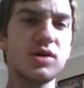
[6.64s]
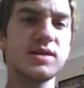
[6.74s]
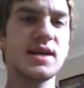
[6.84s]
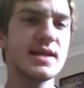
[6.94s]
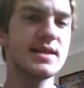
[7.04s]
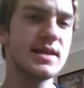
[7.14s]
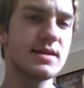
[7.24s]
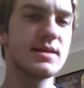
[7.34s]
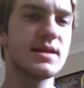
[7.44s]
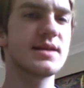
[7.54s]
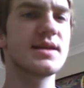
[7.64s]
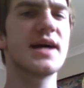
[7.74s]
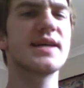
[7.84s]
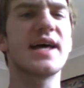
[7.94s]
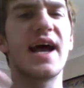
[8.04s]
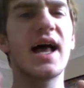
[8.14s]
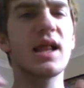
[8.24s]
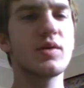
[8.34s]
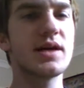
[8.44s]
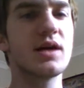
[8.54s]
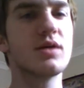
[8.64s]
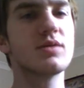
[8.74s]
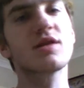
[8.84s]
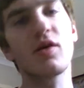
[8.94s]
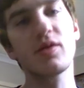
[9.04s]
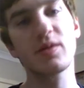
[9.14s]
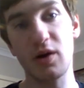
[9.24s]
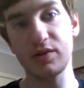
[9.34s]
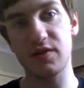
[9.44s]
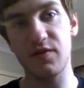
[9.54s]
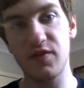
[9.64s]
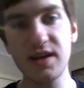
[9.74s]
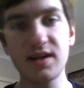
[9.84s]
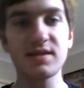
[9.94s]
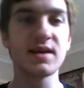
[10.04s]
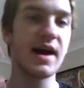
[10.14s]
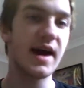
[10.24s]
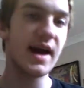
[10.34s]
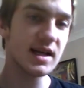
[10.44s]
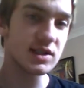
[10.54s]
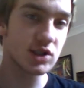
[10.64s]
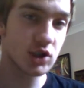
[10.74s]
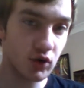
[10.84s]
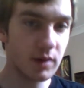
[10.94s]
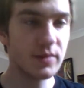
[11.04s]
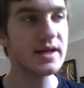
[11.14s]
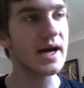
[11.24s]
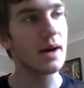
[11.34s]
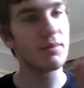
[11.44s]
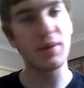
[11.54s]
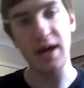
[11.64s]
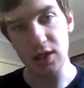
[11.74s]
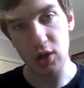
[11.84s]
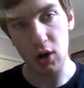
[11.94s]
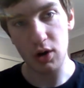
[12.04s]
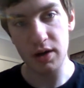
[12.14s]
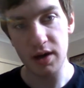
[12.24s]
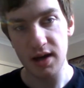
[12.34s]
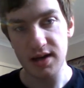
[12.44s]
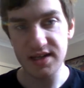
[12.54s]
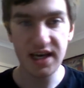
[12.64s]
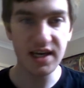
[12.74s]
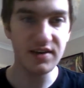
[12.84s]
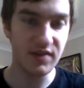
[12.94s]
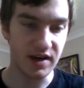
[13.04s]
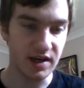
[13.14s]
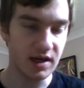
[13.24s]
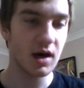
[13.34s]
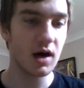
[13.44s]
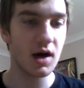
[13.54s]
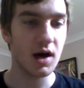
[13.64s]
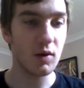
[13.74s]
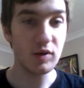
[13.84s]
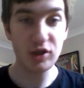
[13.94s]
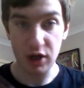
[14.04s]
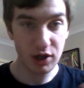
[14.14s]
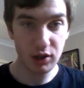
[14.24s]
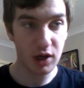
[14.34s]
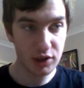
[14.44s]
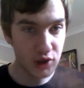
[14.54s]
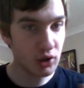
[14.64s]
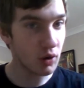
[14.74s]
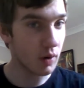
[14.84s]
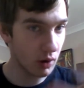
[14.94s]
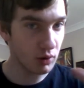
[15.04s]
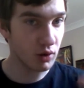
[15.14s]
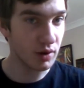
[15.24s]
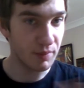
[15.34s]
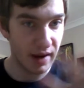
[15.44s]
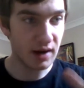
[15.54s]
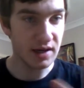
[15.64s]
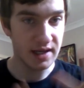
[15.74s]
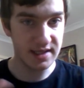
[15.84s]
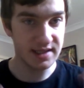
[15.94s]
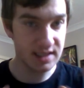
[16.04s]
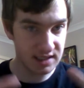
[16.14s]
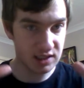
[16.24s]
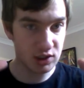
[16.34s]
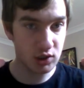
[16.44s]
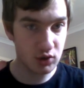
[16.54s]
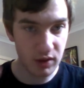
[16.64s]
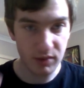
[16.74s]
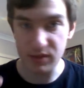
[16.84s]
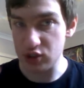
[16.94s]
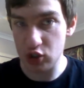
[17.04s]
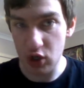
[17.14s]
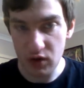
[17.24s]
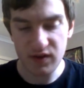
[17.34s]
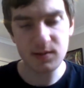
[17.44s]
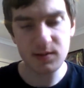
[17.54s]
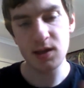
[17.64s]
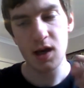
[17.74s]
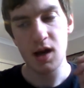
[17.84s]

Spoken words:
news hit the internet today that Halloween Kills is going to be going to theaters and streaming at Peacock TV, which I don't know a whole lot about this streaming service.